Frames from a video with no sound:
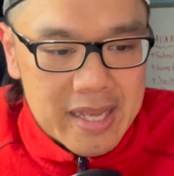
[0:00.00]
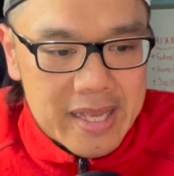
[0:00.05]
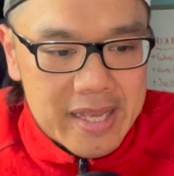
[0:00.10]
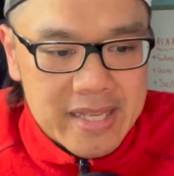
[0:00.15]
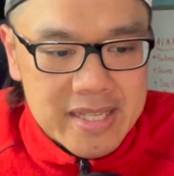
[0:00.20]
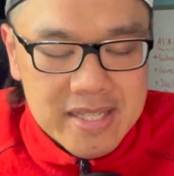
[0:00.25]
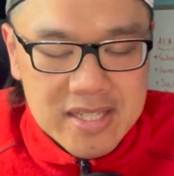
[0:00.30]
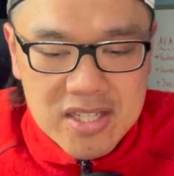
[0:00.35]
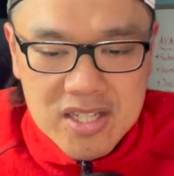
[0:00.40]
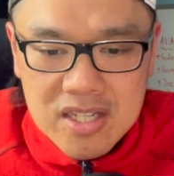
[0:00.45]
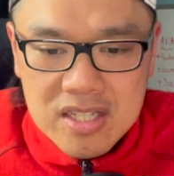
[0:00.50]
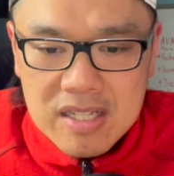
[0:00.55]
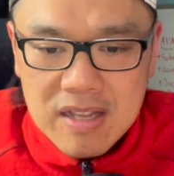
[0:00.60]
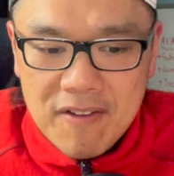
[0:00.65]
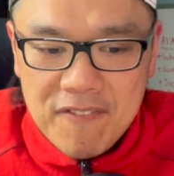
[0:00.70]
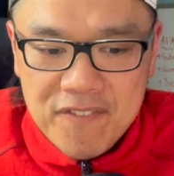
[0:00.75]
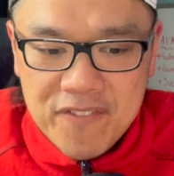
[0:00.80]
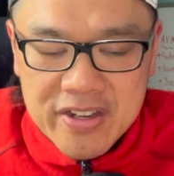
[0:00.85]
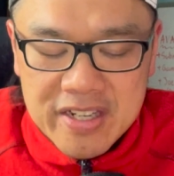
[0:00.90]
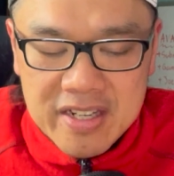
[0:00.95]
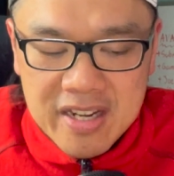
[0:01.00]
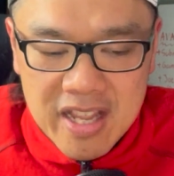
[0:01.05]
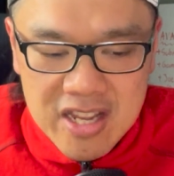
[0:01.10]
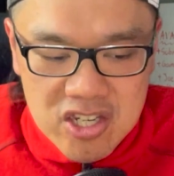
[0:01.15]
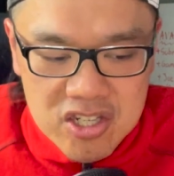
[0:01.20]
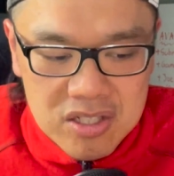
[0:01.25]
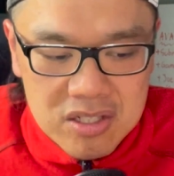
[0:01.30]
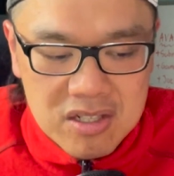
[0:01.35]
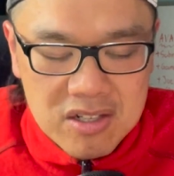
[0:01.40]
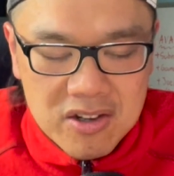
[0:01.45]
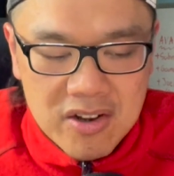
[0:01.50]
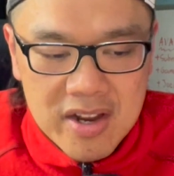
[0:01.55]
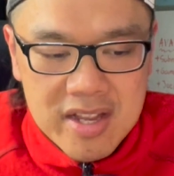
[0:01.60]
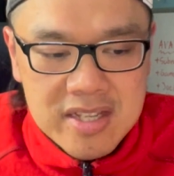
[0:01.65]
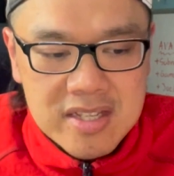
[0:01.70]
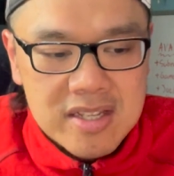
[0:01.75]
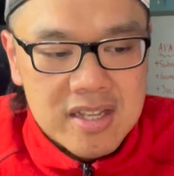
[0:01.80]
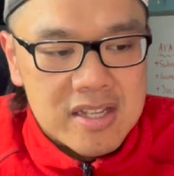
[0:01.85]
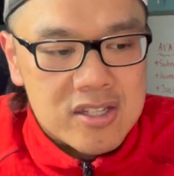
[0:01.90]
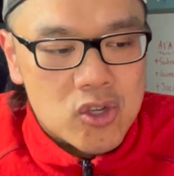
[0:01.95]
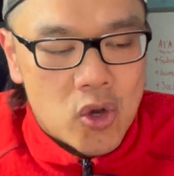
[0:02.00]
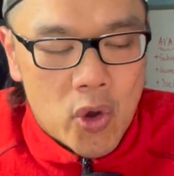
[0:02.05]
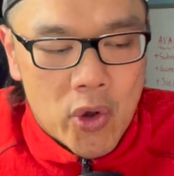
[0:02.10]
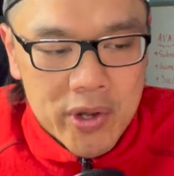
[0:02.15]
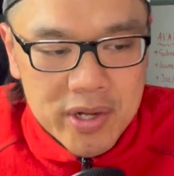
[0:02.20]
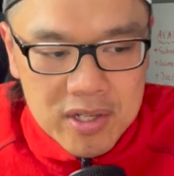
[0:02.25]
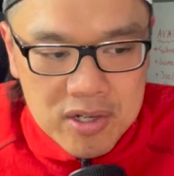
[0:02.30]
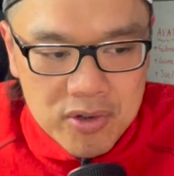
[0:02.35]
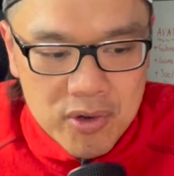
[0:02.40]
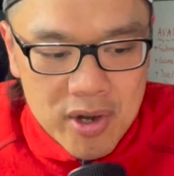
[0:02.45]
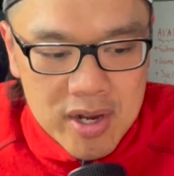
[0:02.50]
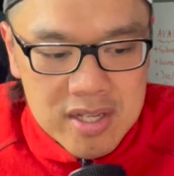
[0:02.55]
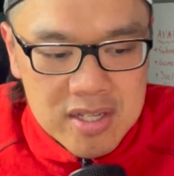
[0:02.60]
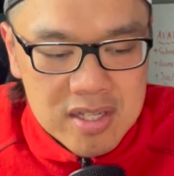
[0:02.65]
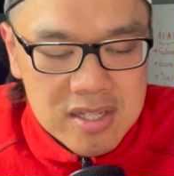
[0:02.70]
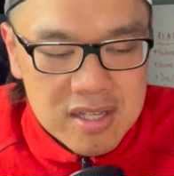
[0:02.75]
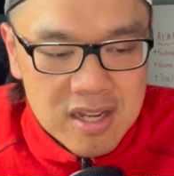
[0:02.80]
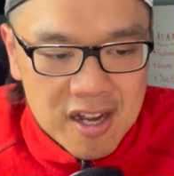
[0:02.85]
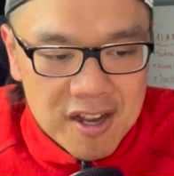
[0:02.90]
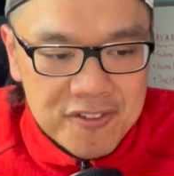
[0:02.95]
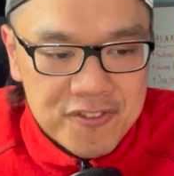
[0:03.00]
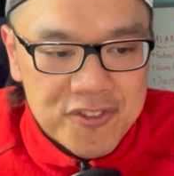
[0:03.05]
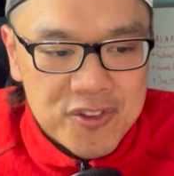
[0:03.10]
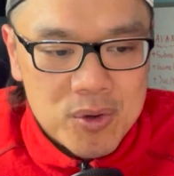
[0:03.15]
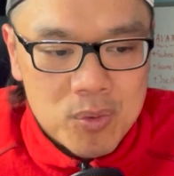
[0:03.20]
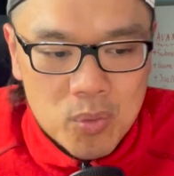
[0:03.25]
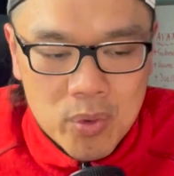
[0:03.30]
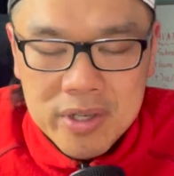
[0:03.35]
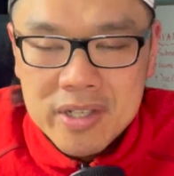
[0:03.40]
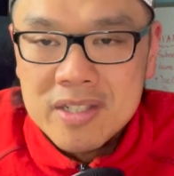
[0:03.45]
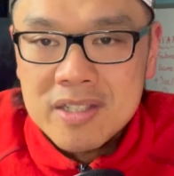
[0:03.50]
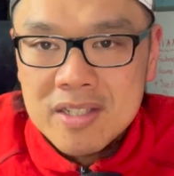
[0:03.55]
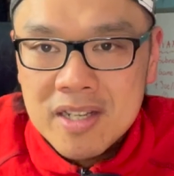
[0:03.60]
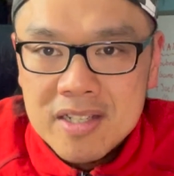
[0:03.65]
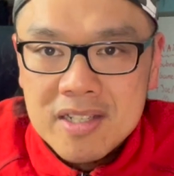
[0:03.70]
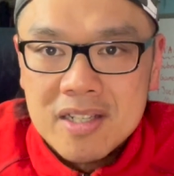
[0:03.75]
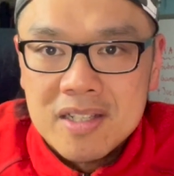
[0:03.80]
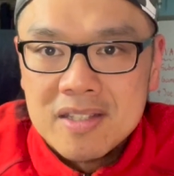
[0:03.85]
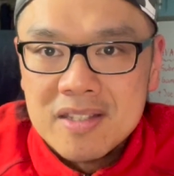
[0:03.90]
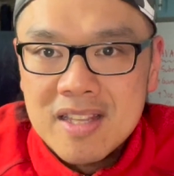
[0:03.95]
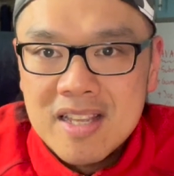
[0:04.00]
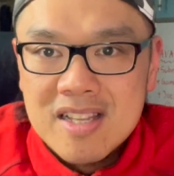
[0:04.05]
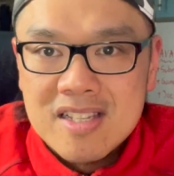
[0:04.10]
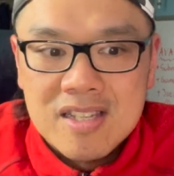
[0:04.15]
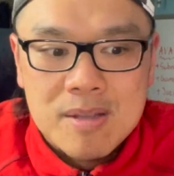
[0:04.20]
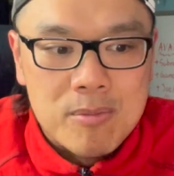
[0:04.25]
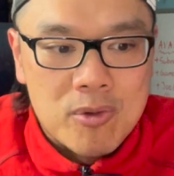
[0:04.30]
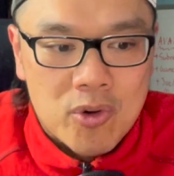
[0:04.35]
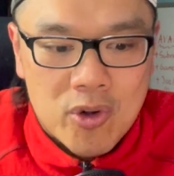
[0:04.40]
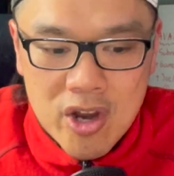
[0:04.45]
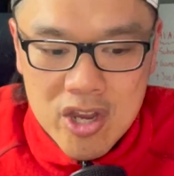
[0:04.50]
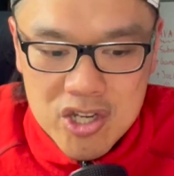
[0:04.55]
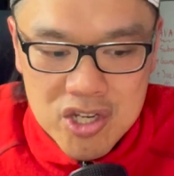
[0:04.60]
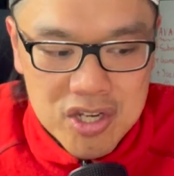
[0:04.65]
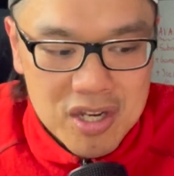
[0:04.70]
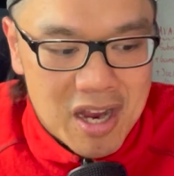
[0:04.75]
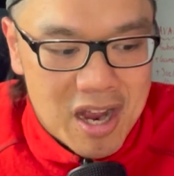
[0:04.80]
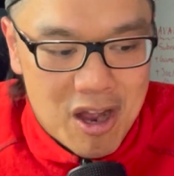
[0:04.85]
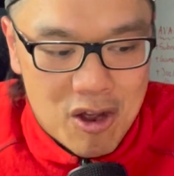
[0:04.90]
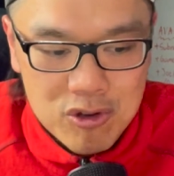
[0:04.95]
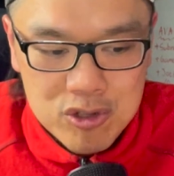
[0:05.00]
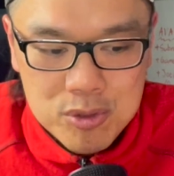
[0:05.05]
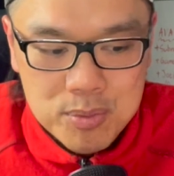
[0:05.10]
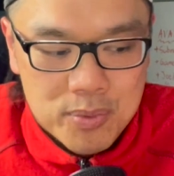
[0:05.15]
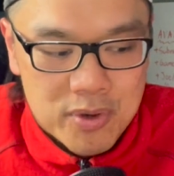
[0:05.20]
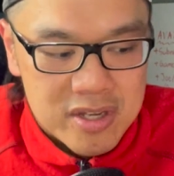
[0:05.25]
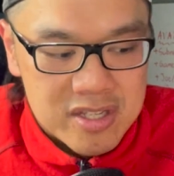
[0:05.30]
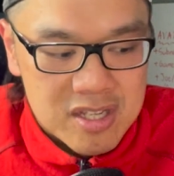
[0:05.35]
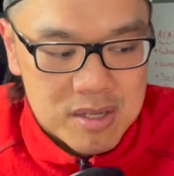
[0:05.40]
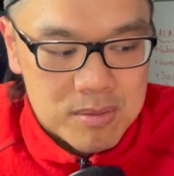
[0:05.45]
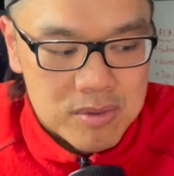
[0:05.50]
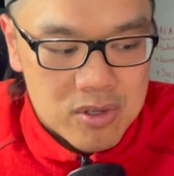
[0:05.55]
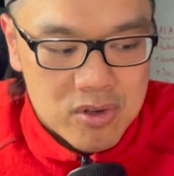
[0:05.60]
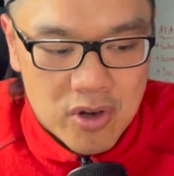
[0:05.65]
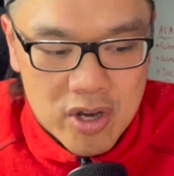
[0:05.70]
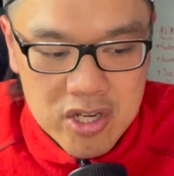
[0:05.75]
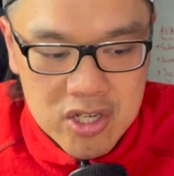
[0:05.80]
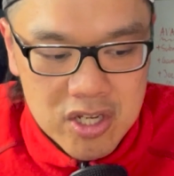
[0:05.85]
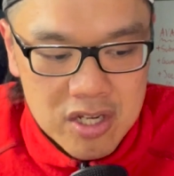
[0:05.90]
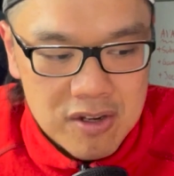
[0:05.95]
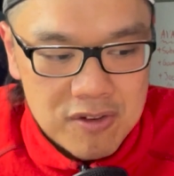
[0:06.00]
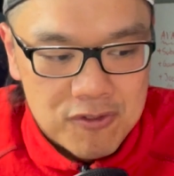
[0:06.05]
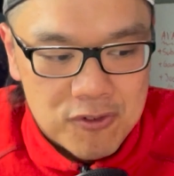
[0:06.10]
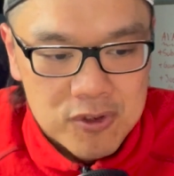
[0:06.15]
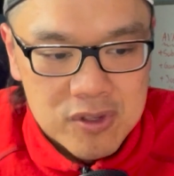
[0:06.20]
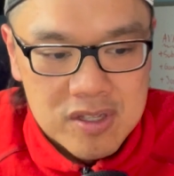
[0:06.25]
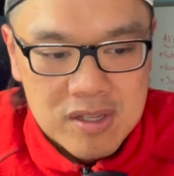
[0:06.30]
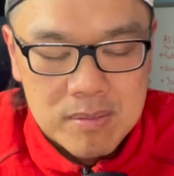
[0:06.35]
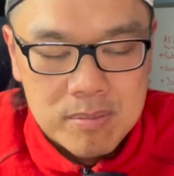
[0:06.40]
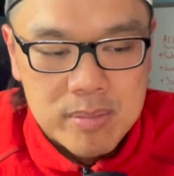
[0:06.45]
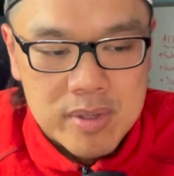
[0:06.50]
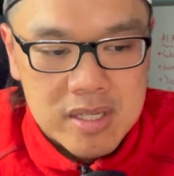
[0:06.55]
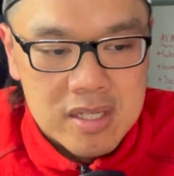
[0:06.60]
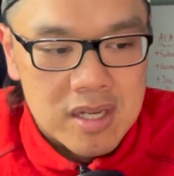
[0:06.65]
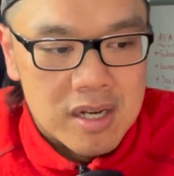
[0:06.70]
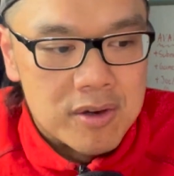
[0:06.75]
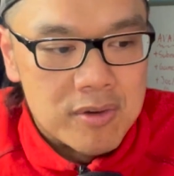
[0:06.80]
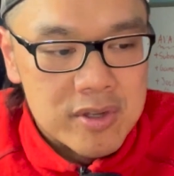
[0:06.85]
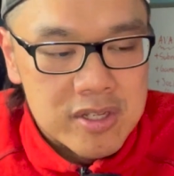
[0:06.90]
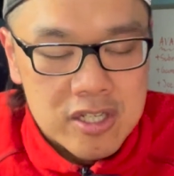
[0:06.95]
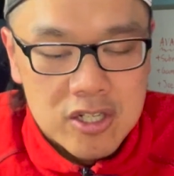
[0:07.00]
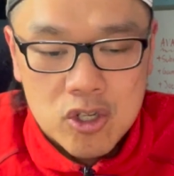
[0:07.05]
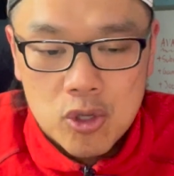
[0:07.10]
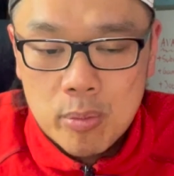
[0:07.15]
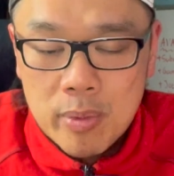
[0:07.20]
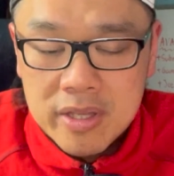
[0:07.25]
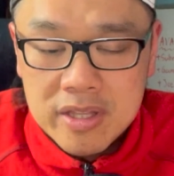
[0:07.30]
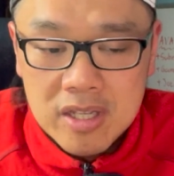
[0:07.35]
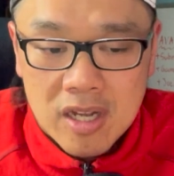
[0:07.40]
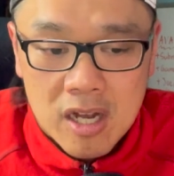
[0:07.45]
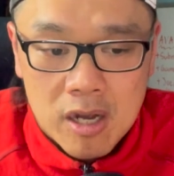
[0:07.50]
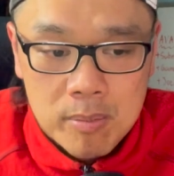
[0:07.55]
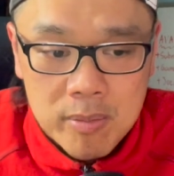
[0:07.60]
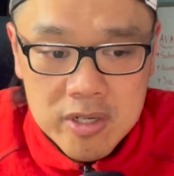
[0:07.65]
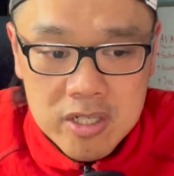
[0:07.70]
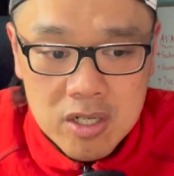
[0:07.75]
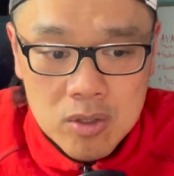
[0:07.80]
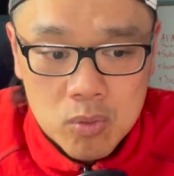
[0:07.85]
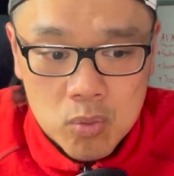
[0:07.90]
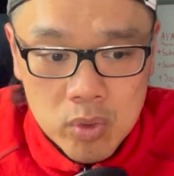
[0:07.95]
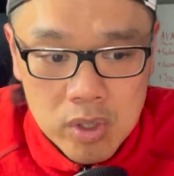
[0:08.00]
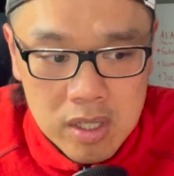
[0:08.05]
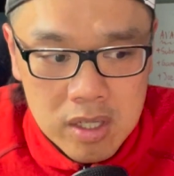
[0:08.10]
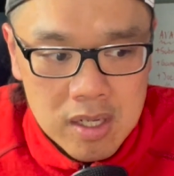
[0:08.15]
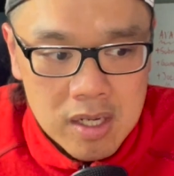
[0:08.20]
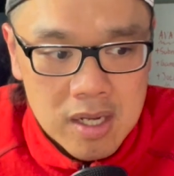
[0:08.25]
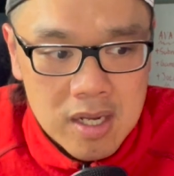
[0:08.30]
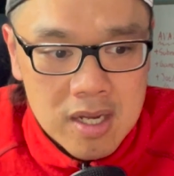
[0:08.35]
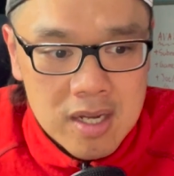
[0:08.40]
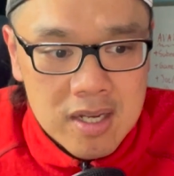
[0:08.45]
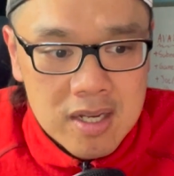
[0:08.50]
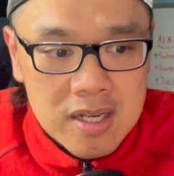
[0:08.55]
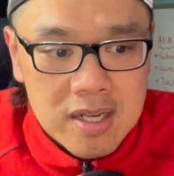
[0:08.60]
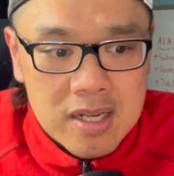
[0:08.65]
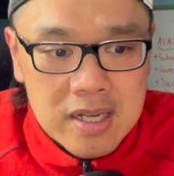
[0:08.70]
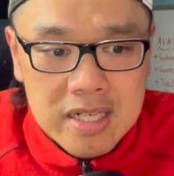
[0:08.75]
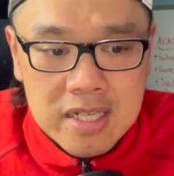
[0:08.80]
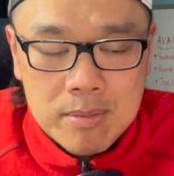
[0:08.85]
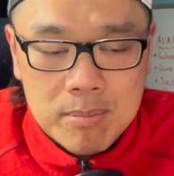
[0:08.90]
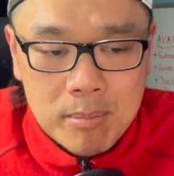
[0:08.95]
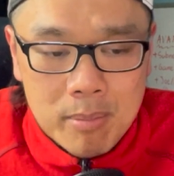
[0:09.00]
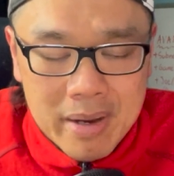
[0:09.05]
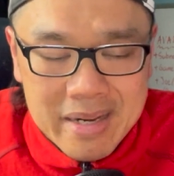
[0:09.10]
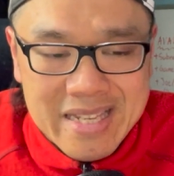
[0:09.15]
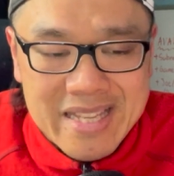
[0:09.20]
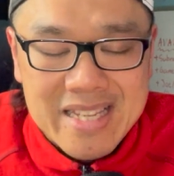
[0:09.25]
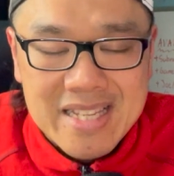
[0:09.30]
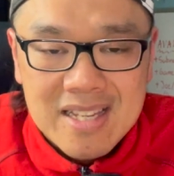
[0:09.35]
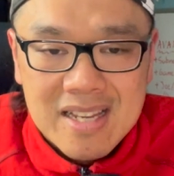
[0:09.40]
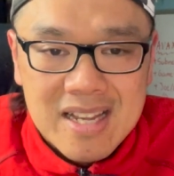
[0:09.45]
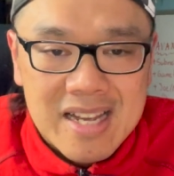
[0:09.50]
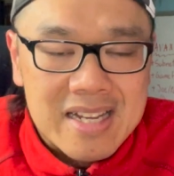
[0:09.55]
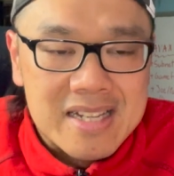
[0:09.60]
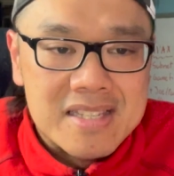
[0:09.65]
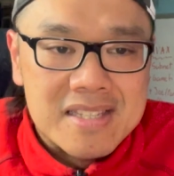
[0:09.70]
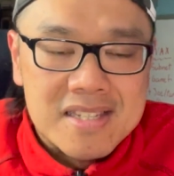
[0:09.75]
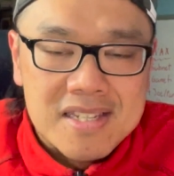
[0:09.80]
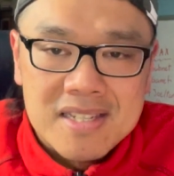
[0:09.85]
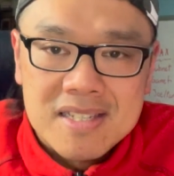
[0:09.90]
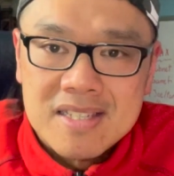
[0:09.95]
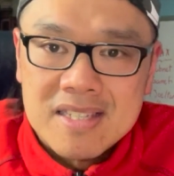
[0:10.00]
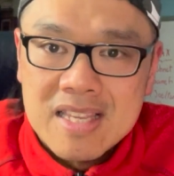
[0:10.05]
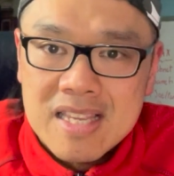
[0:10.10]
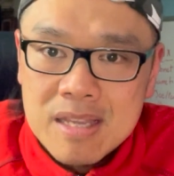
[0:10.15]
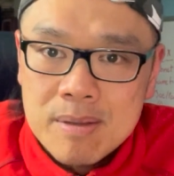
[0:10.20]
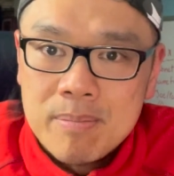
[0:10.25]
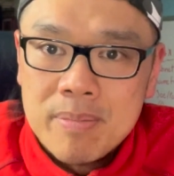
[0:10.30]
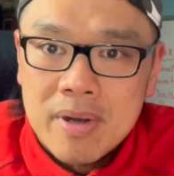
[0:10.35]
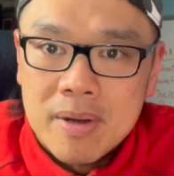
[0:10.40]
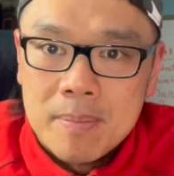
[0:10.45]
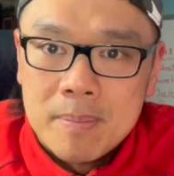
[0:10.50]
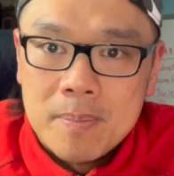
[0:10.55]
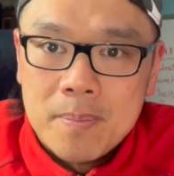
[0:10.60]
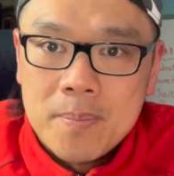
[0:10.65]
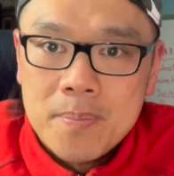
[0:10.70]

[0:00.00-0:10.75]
it's just financial crisis, oil crisis after one another. Things keep crashing, house price keeps crashing. For some bizarre reason, no matter how much I work, the money can't just keep up.